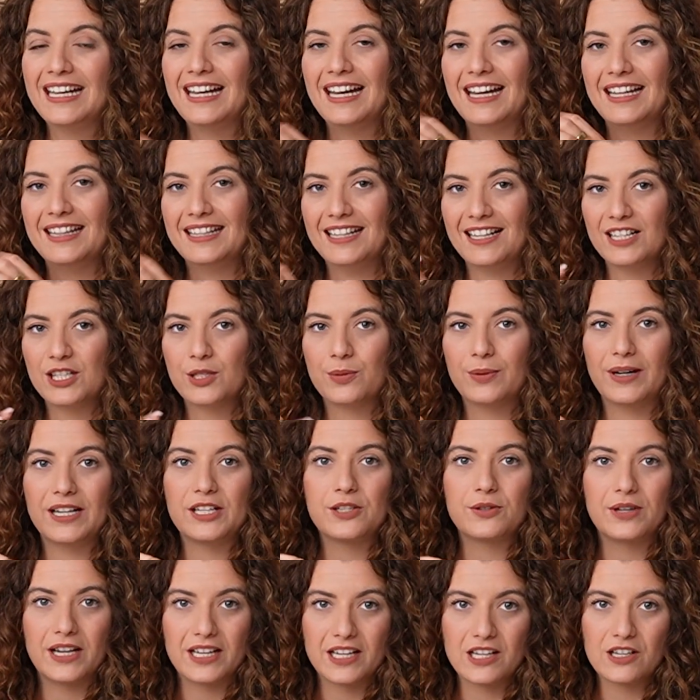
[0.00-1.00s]
And that's why
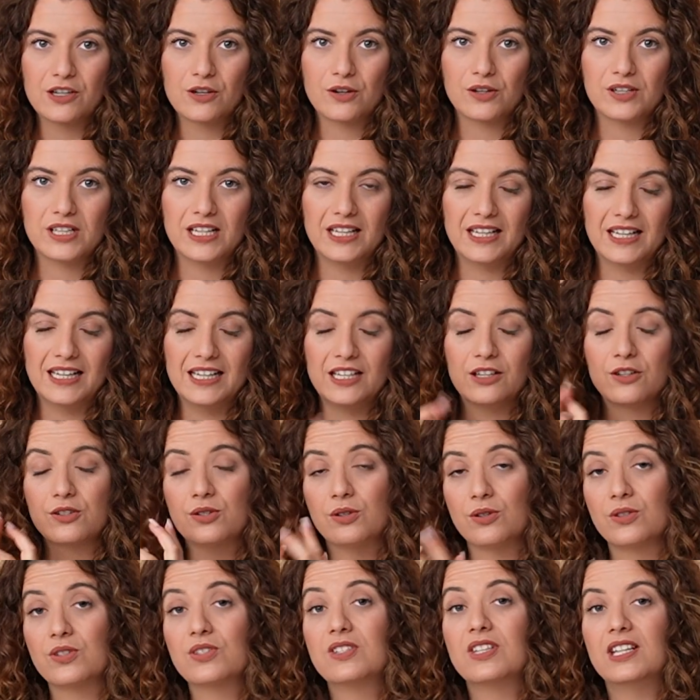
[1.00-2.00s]
tracking your data and
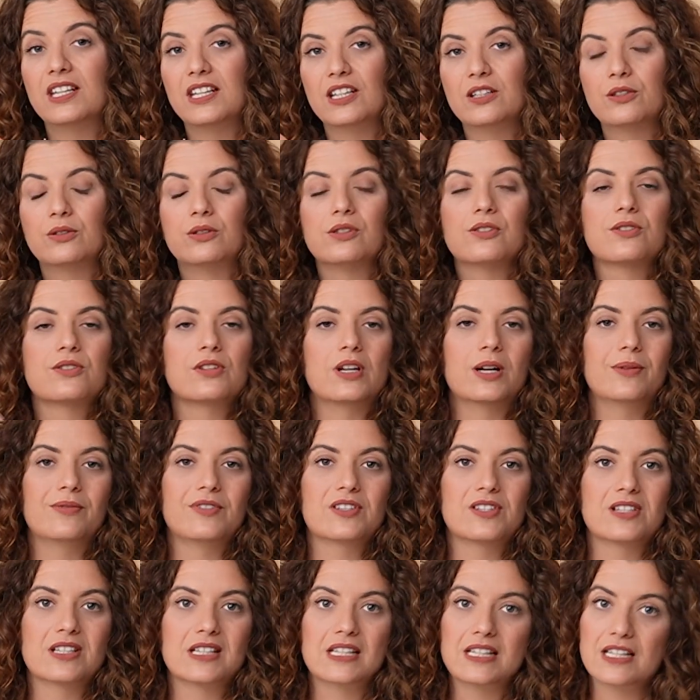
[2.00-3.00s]
also setting goals
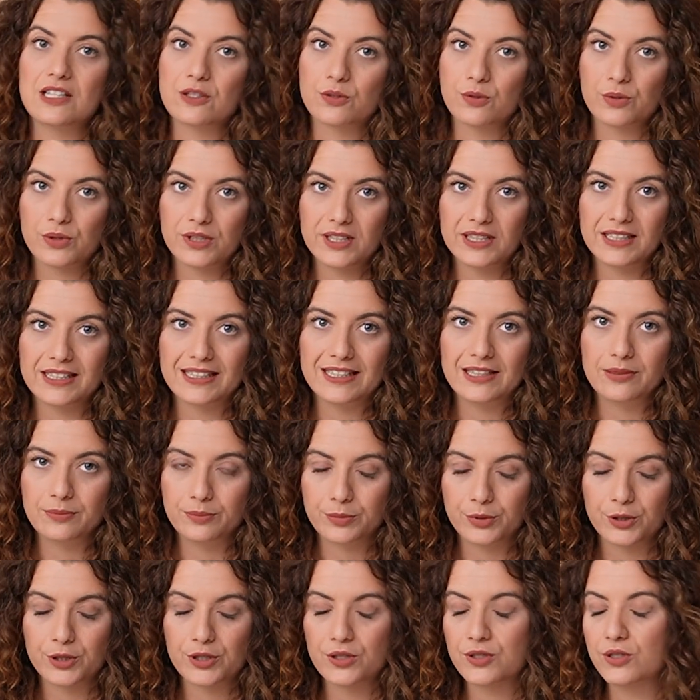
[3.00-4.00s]
obviously is really
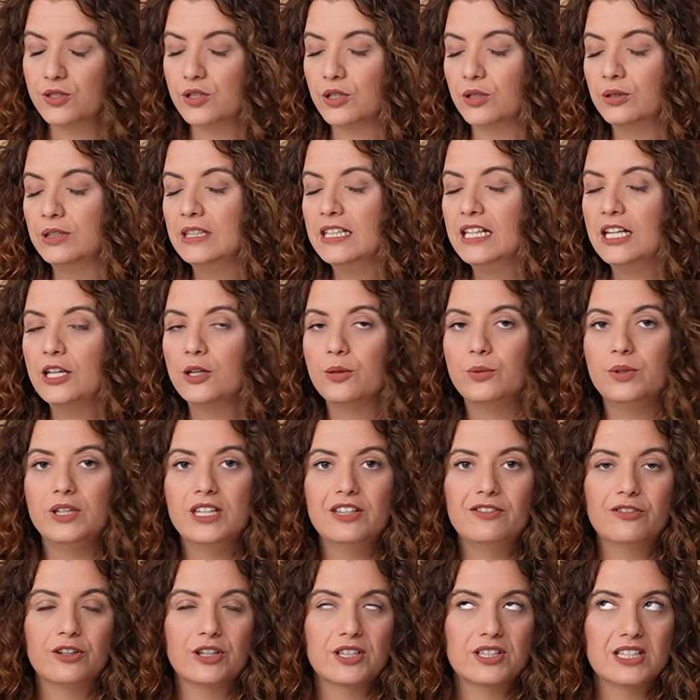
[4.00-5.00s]
important. So we,
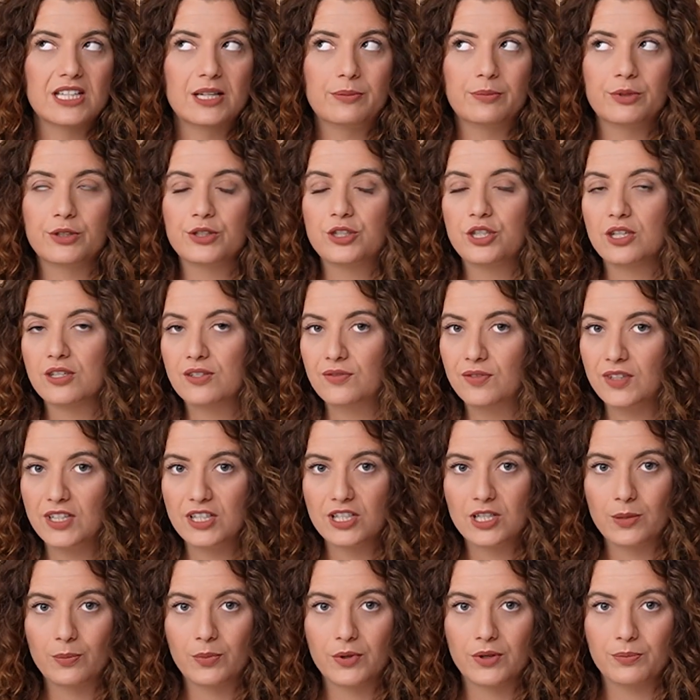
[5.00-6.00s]
for example, just
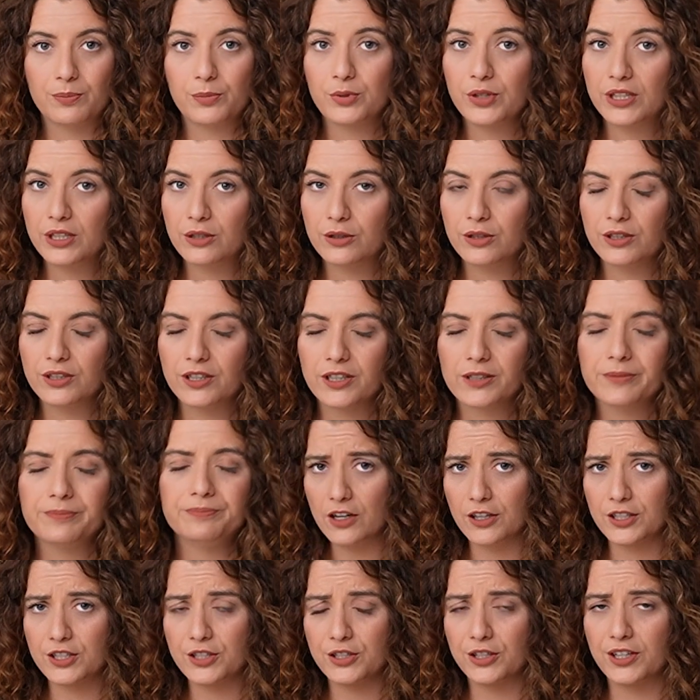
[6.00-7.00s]
finished up a pre-order.
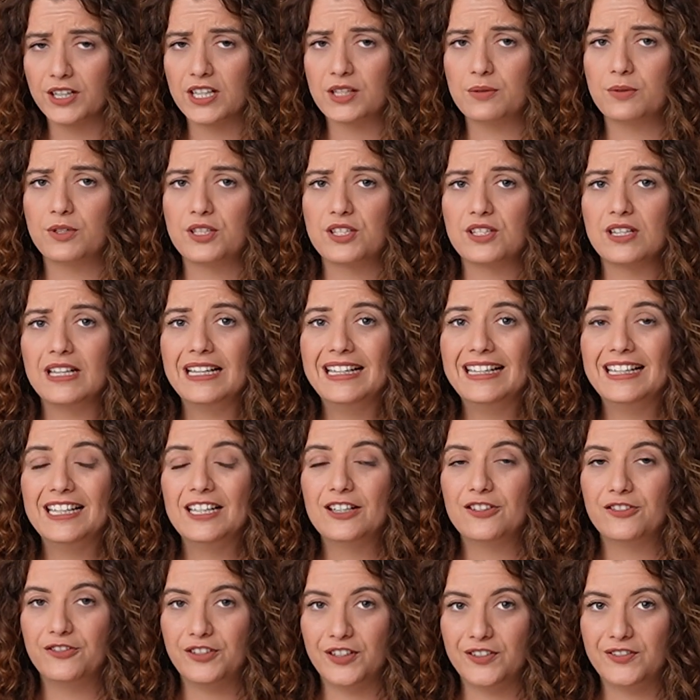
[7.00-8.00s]
Our target was
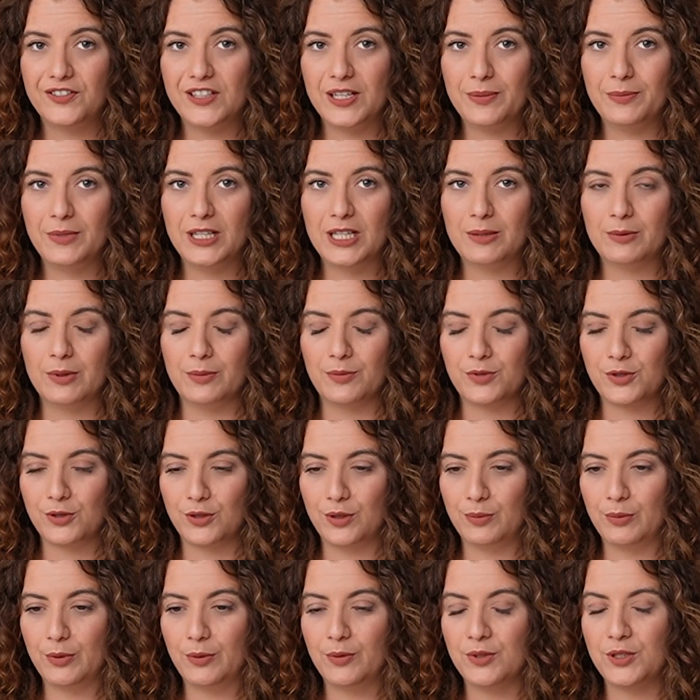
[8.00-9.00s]
50 minimum. So
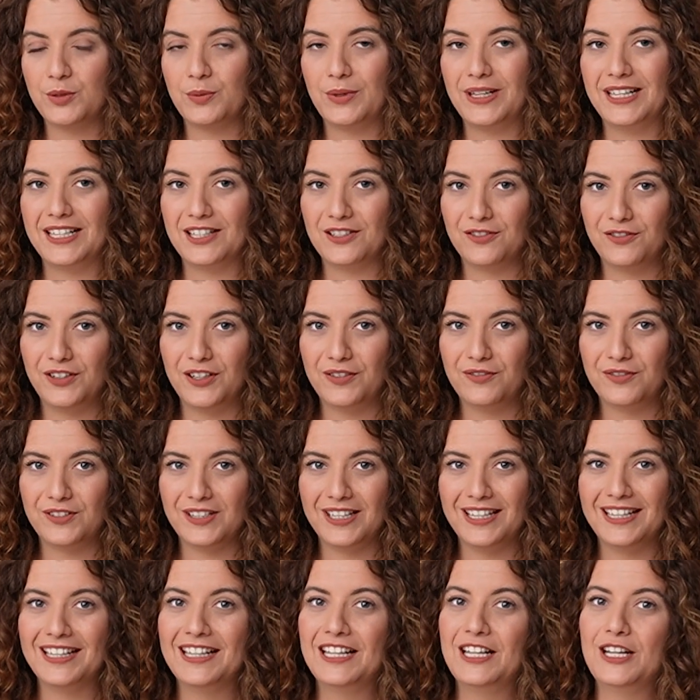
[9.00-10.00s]
the moment we hit
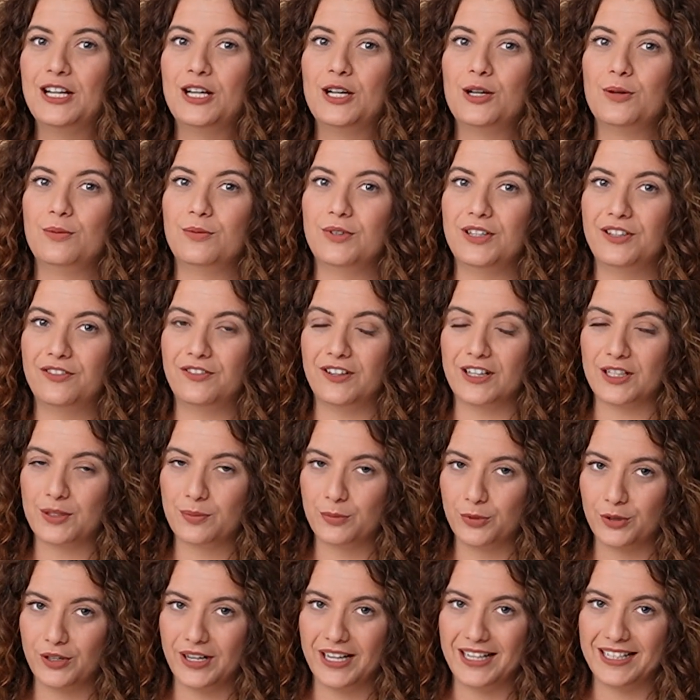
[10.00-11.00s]
50, we felt
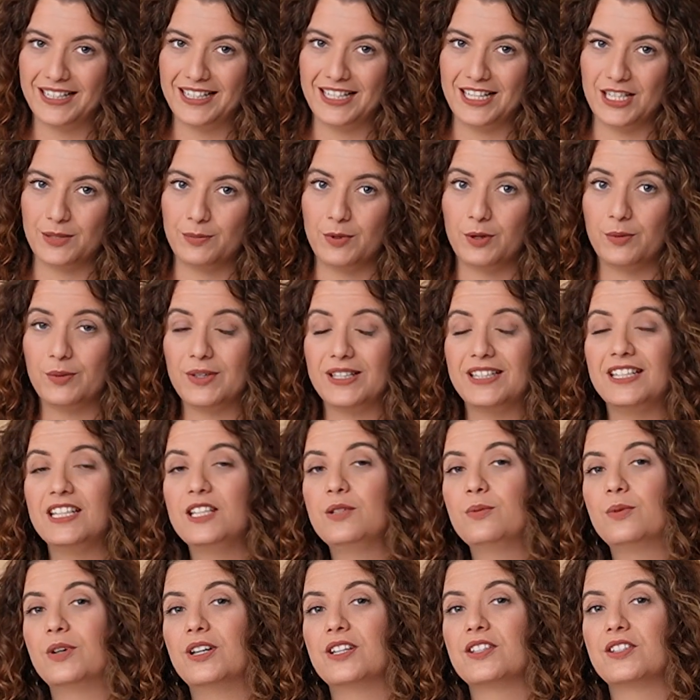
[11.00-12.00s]
more at ease, but we did
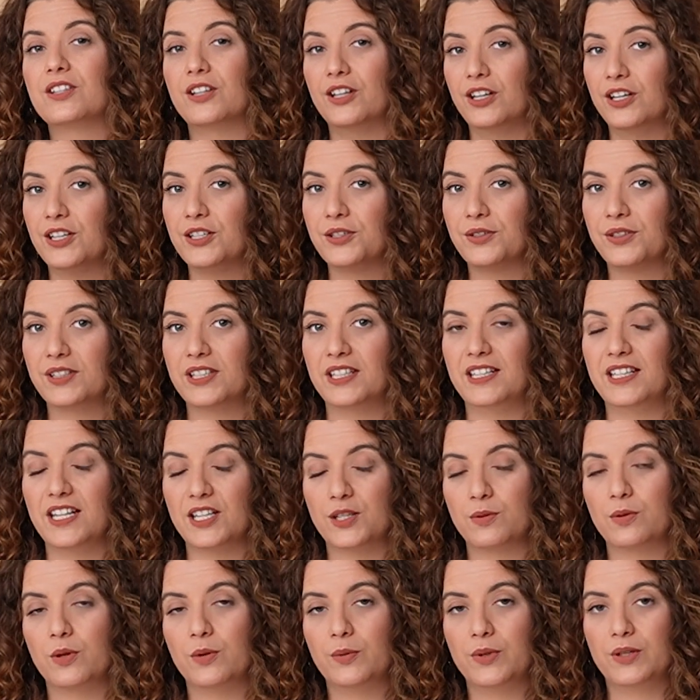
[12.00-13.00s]
want 100, and
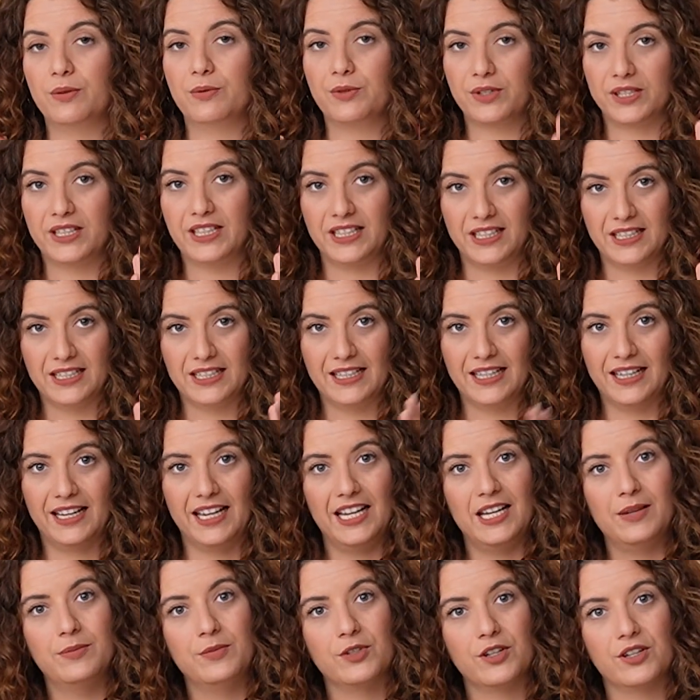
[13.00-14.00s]
that's what we really
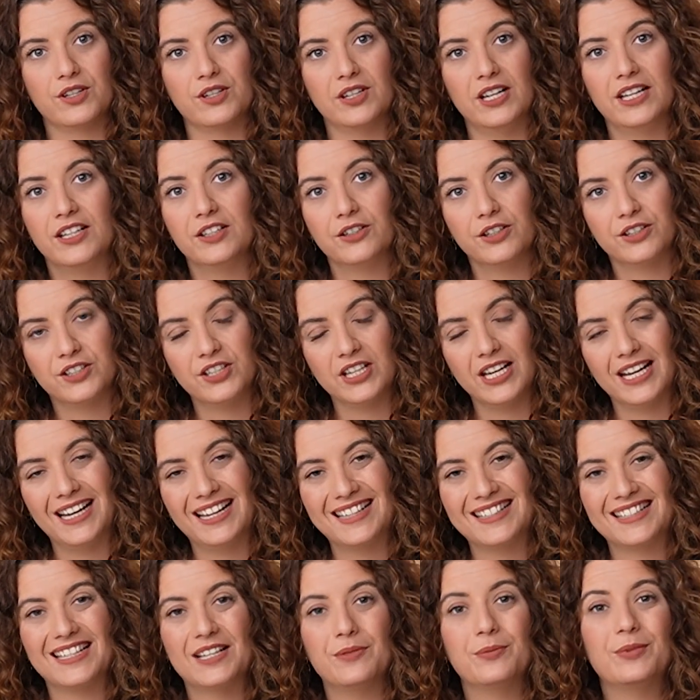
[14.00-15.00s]
aimed our energy
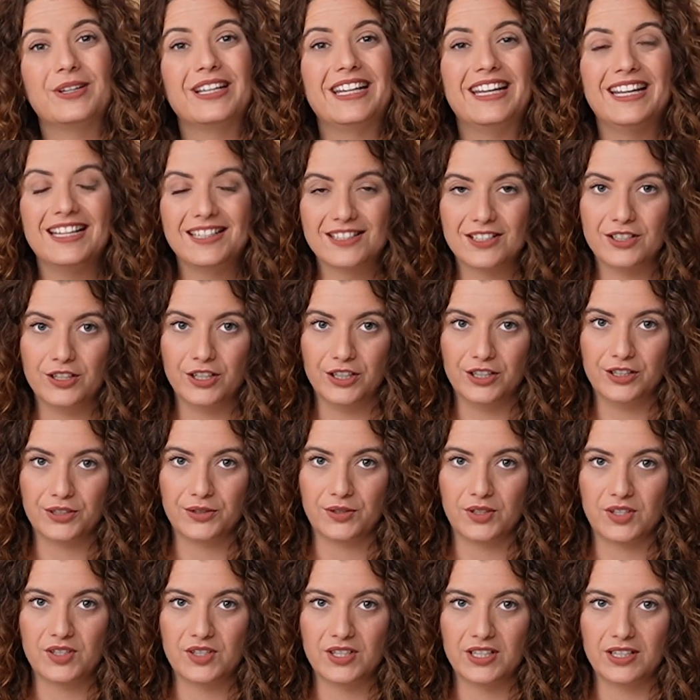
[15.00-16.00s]
at, and we hit the
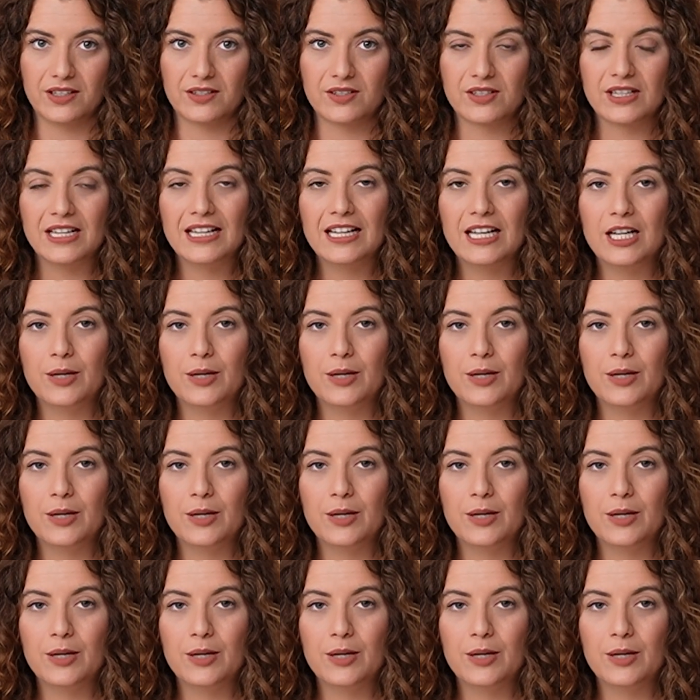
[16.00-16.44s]
100 sales.